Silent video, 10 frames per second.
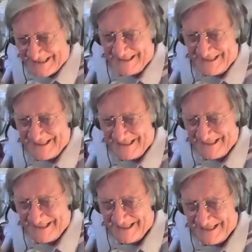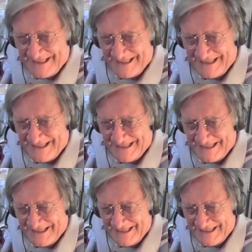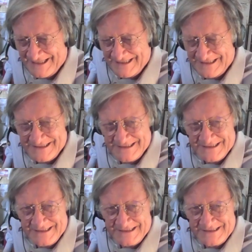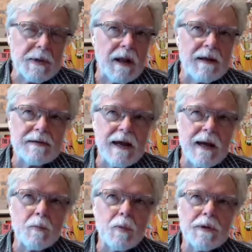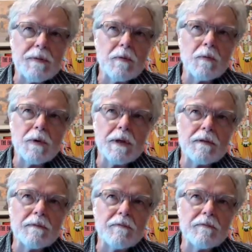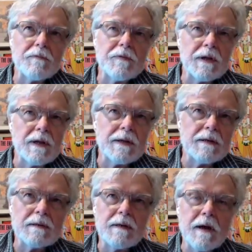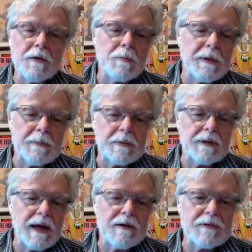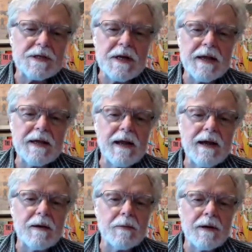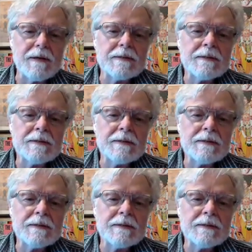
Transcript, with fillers: you had a lot of, um, you a lot of time with, with Phil and other people kind of just hanging out, right?